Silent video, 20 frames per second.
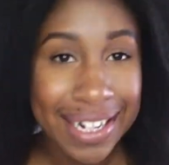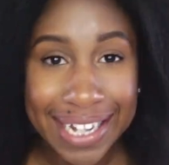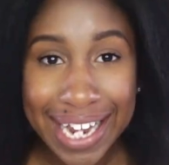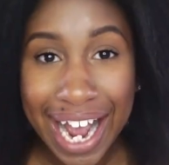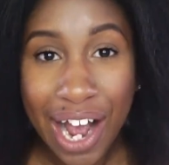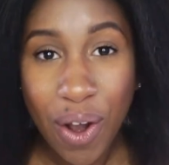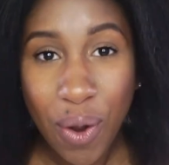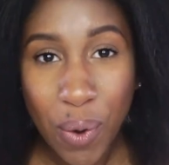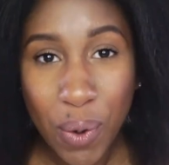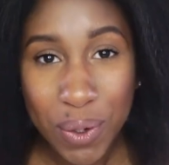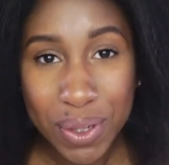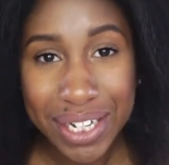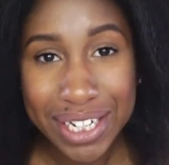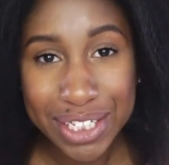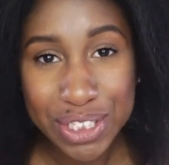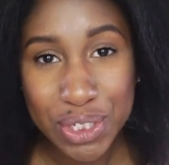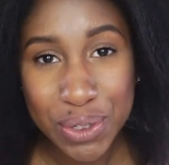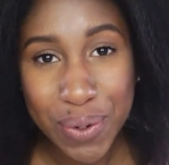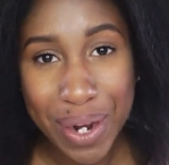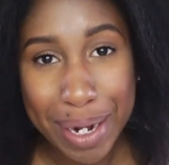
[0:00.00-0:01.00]
Not
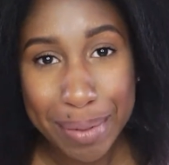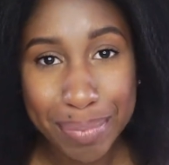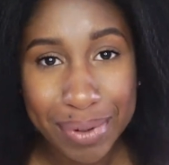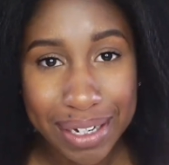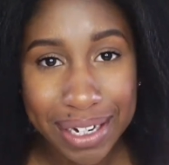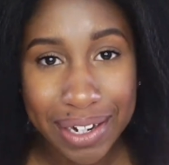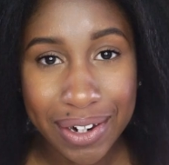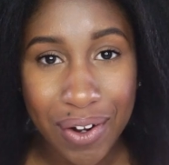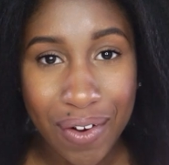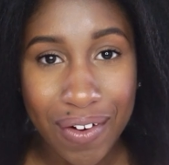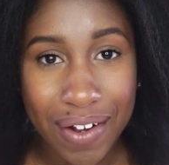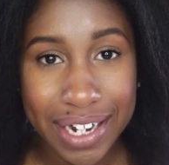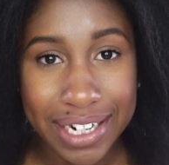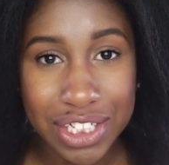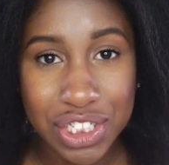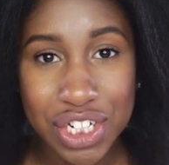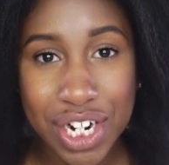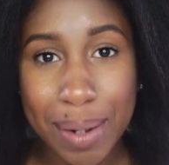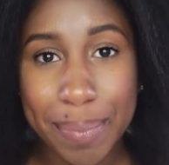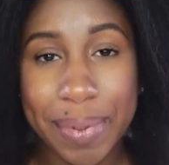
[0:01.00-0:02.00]
only do I plan
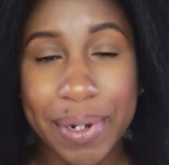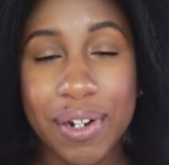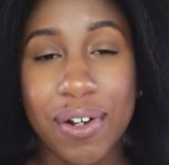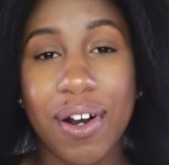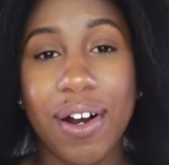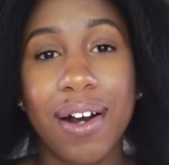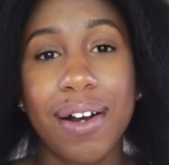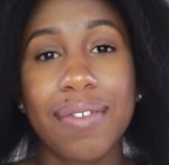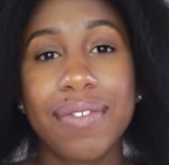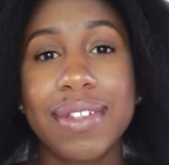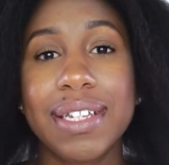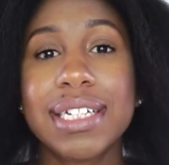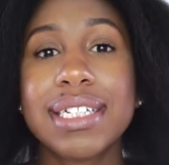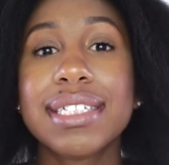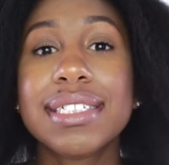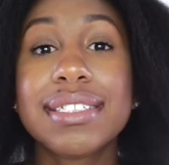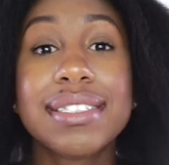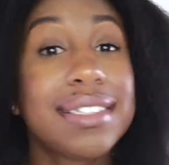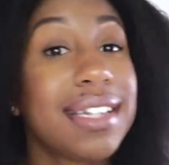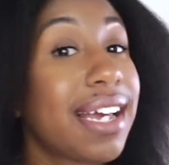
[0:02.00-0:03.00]
on chopping off
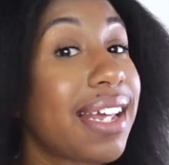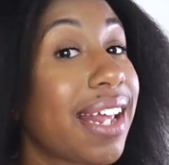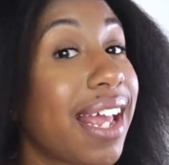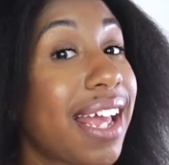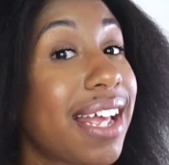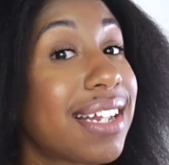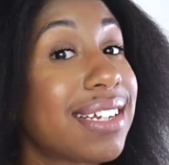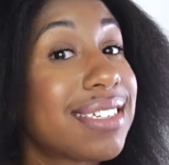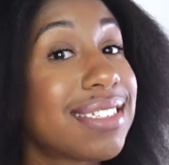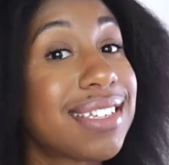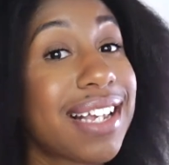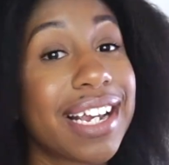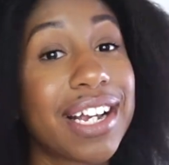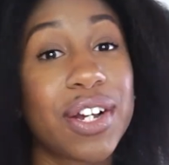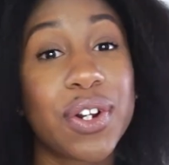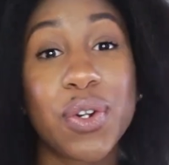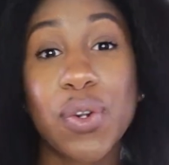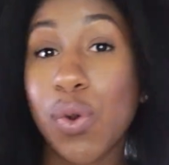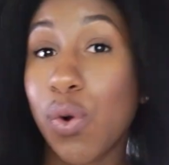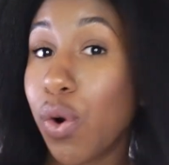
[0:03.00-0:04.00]
these dead ends
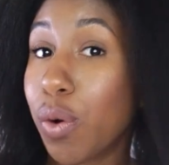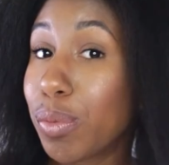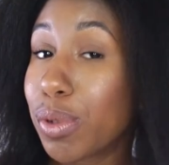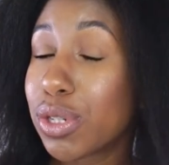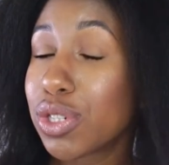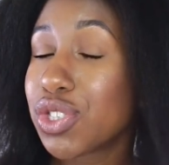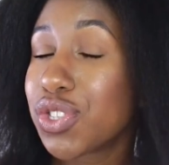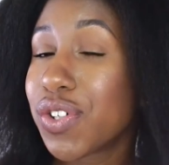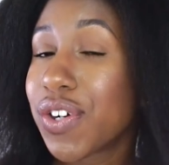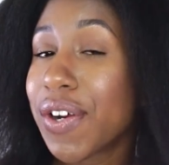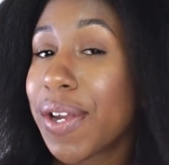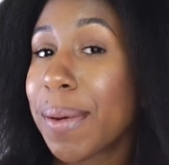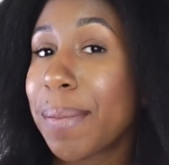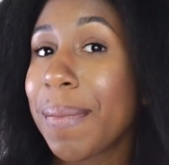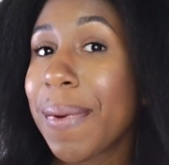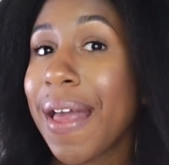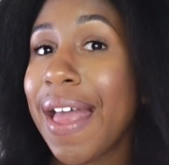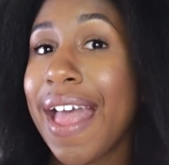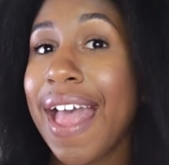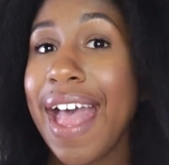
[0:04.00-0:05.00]
like a normal
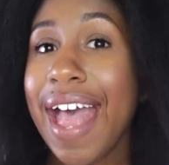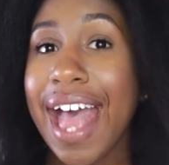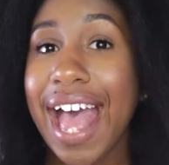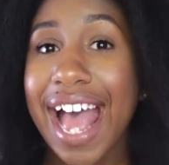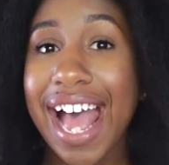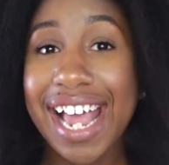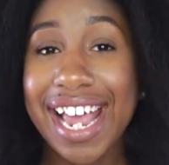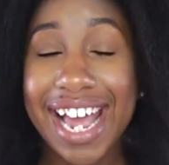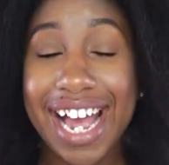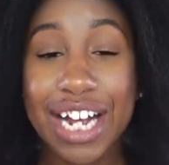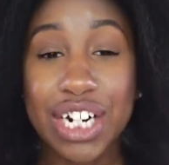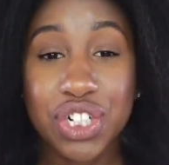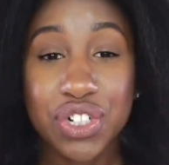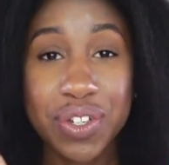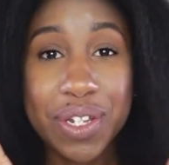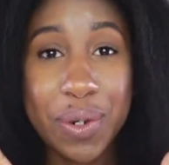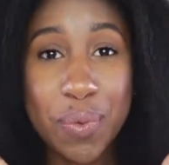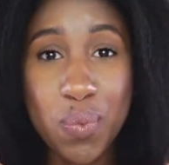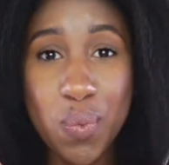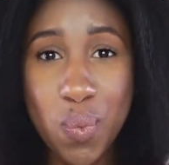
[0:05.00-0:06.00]
trim, I
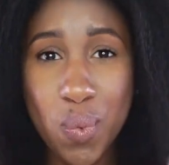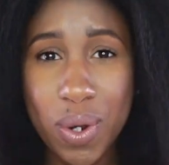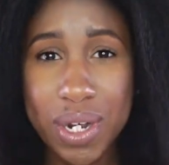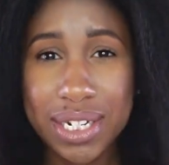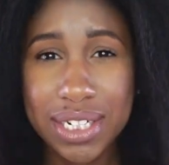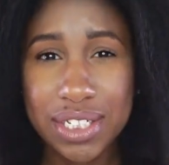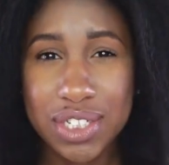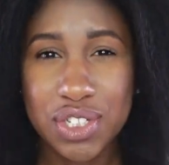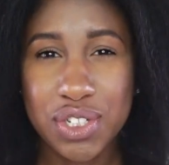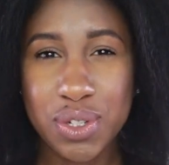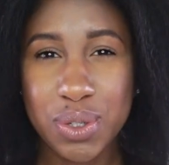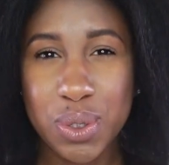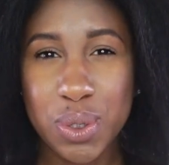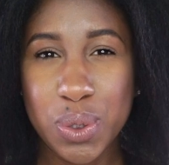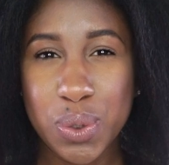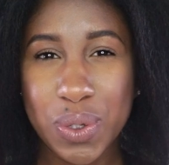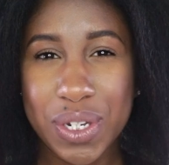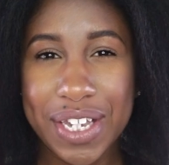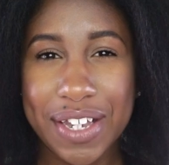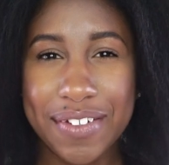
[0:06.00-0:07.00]
actually want
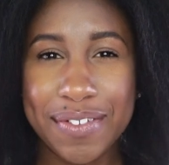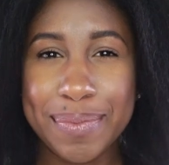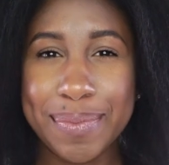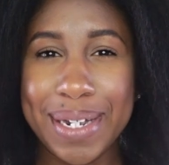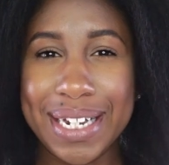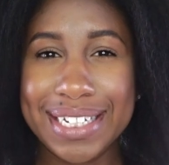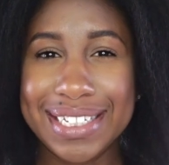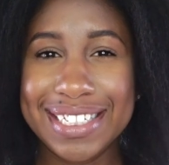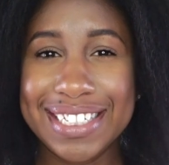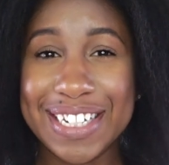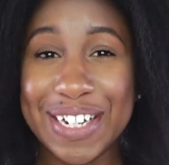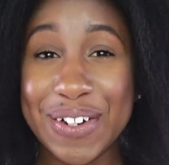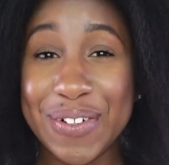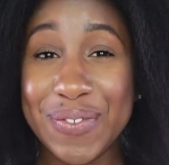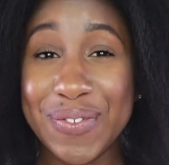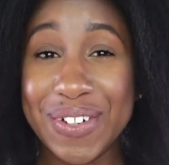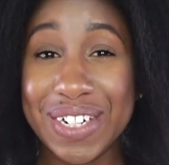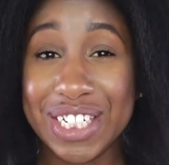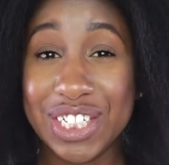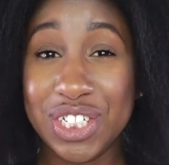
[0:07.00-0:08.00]
to give
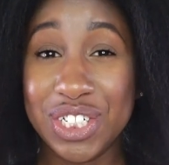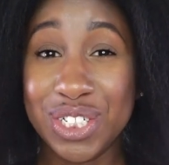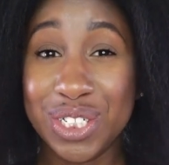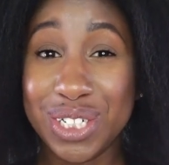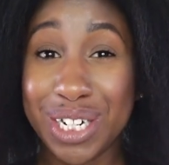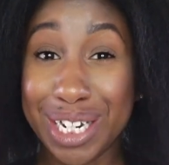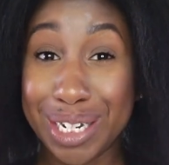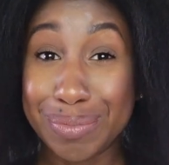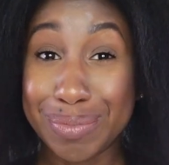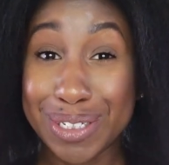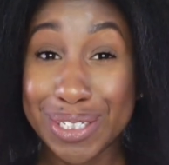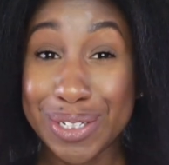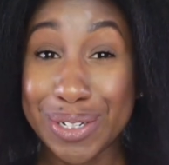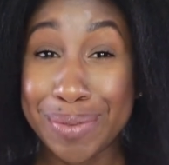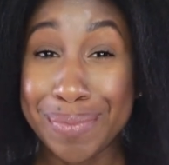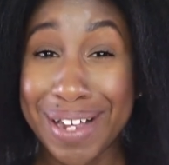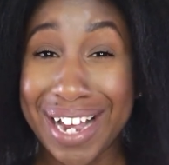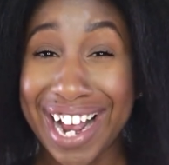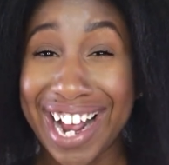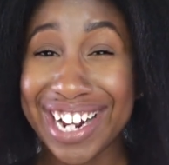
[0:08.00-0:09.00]
myself a shape.
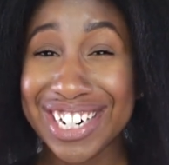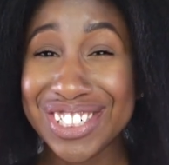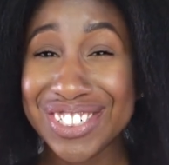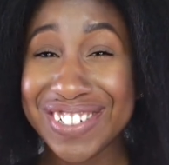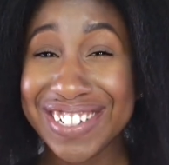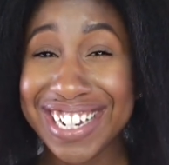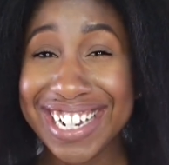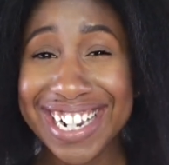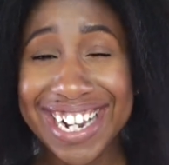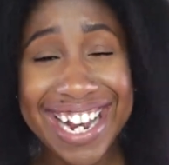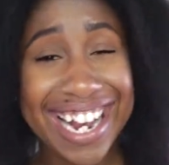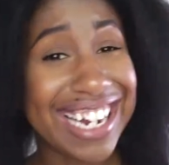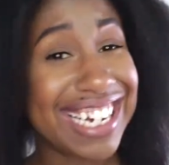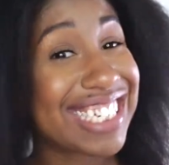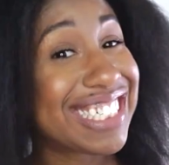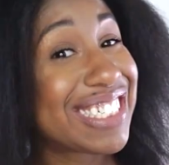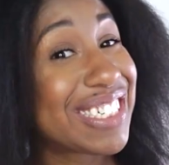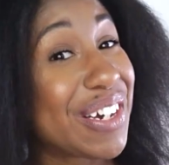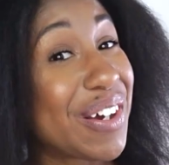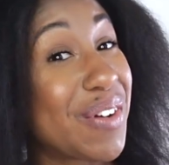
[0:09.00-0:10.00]
So I'm actually
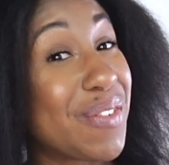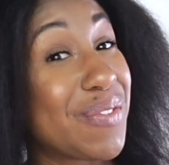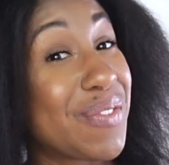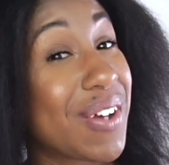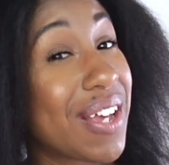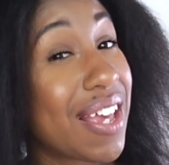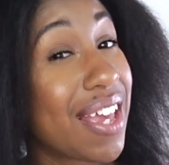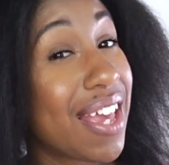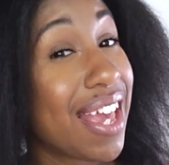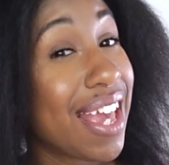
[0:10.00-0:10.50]
kind of